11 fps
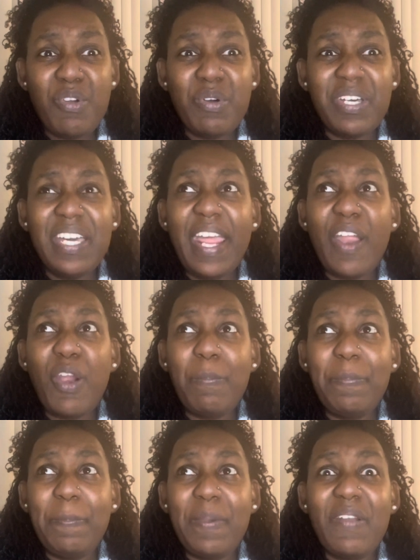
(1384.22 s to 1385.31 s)
good at her
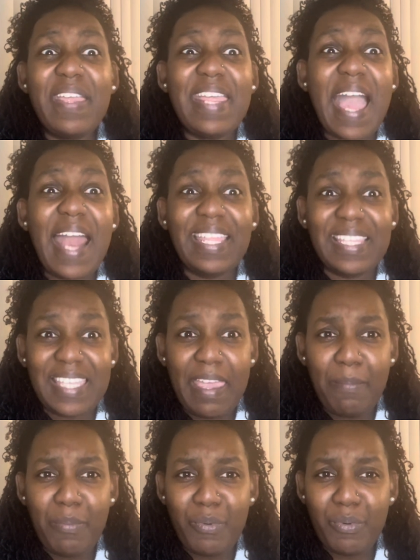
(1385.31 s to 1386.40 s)
periodic
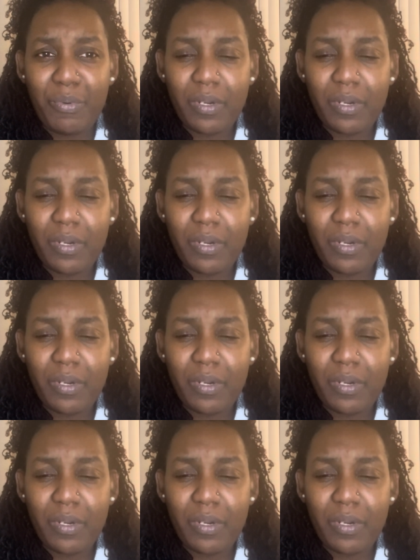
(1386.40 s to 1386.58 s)
table.